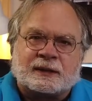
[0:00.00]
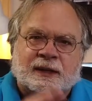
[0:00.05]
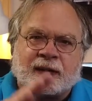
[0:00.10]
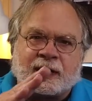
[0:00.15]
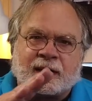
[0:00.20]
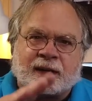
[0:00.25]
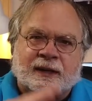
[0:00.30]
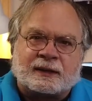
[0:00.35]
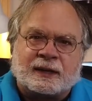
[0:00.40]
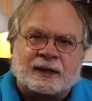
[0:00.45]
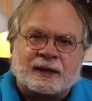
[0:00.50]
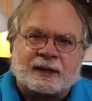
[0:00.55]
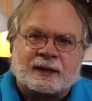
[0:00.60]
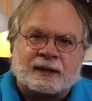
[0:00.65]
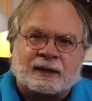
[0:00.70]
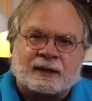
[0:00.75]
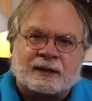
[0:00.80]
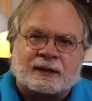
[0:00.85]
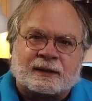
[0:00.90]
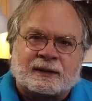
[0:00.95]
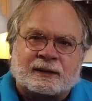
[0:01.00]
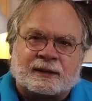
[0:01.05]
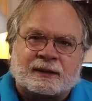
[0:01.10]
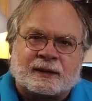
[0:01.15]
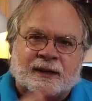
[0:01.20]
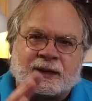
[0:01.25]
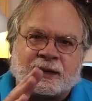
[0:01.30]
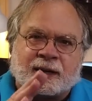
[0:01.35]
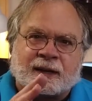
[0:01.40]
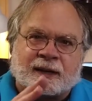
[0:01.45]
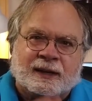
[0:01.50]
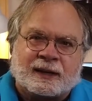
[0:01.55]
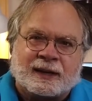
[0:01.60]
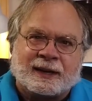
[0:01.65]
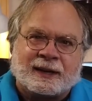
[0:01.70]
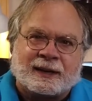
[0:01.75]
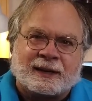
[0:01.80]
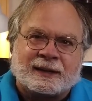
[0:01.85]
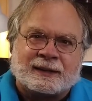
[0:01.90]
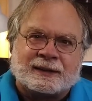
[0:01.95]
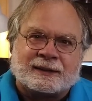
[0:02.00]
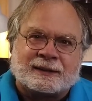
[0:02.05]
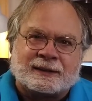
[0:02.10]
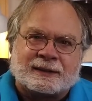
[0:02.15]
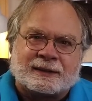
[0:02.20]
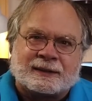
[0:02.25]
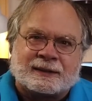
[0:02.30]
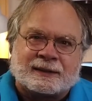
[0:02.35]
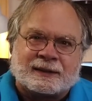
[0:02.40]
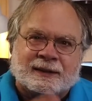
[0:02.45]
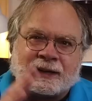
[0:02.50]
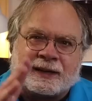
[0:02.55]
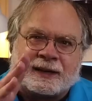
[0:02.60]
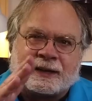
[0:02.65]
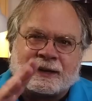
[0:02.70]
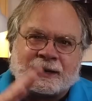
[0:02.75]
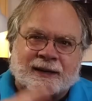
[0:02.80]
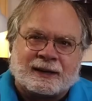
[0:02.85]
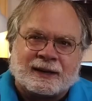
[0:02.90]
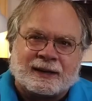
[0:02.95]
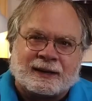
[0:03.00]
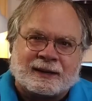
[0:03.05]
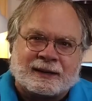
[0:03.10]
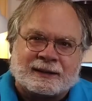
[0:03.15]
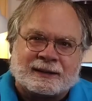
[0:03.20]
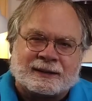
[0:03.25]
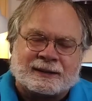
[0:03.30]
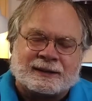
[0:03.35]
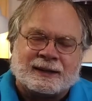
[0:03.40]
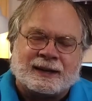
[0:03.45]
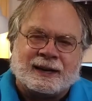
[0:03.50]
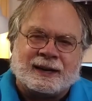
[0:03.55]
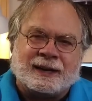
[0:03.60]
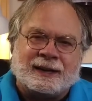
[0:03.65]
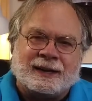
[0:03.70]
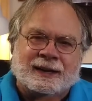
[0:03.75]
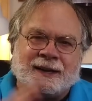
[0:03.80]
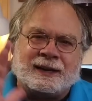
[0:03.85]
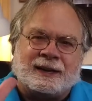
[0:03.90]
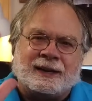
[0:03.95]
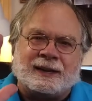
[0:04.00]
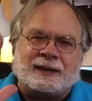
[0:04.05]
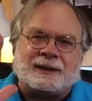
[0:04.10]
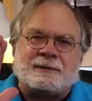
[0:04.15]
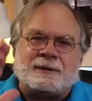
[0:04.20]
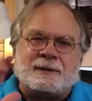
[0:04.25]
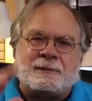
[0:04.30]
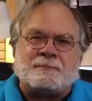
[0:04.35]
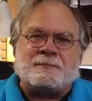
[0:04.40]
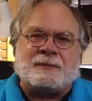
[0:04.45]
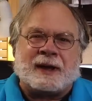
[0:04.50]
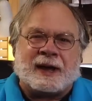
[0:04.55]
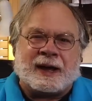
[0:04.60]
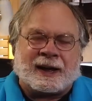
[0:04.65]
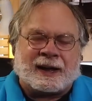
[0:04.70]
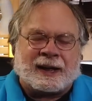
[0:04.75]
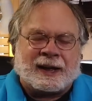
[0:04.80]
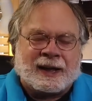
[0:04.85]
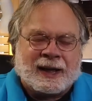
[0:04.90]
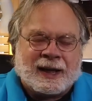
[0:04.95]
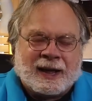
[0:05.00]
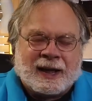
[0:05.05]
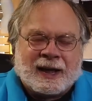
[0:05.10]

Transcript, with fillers: click, click, click, click, click, click, and then back.